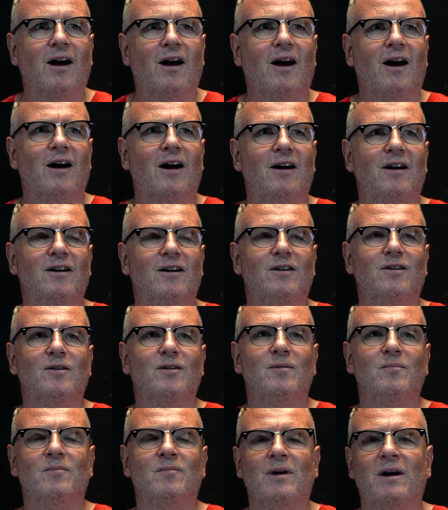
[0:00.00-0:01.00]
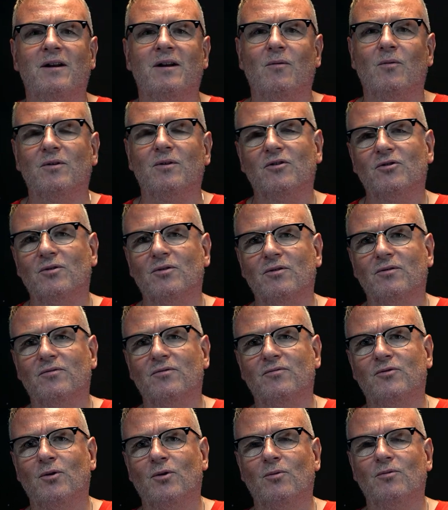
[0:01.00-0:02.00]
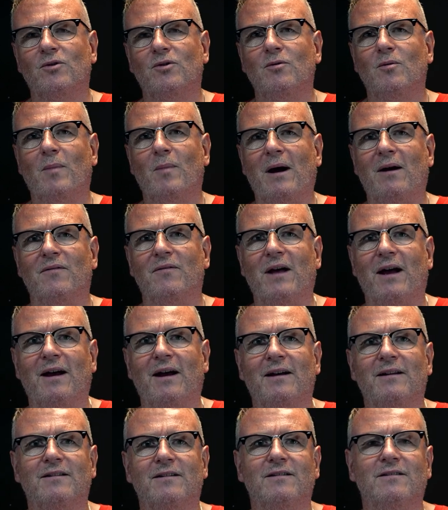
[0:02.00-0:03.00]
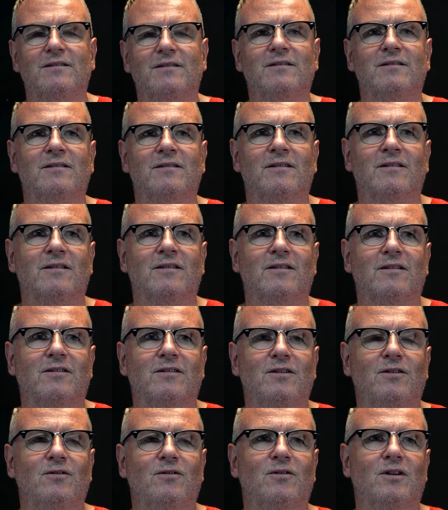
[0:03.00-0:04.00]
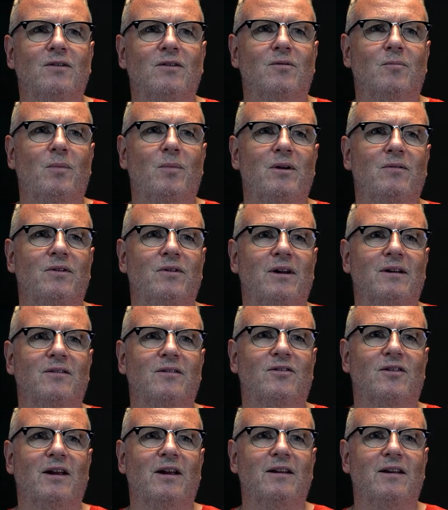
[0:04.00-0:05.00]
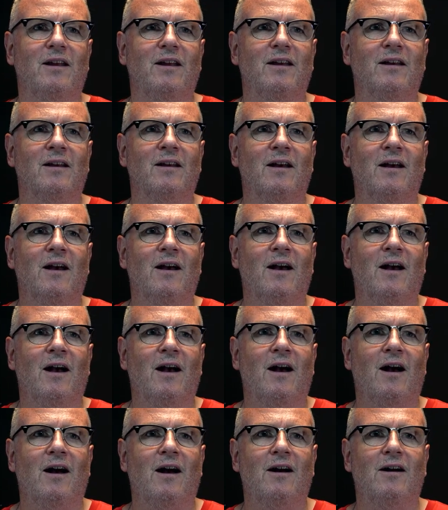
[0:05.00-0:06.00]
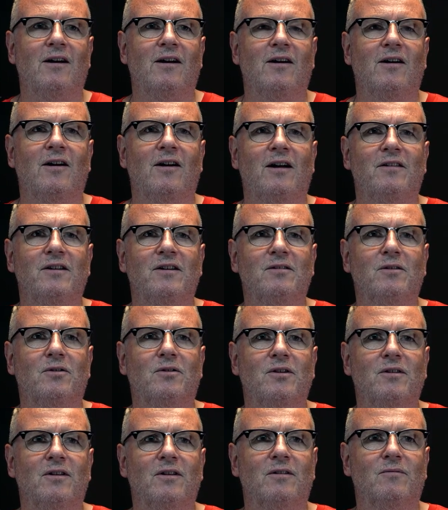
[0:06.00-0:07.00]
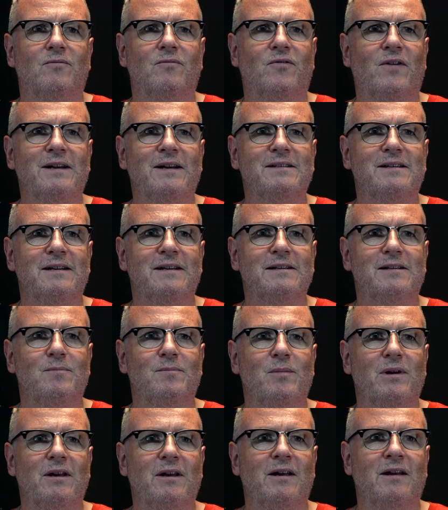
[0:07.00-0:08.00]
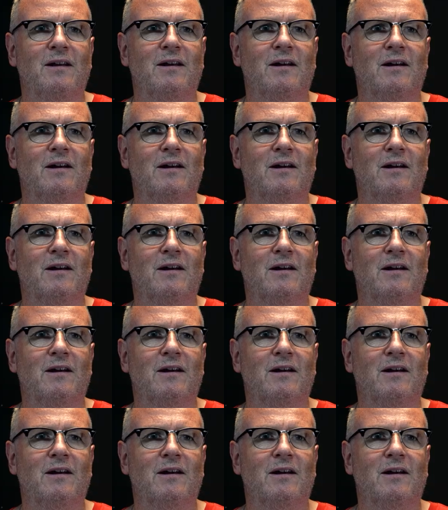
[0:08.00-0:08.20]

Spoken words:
And I want to sort of talk to you about that and give a bit of an understanding. And the other thing that fascinated me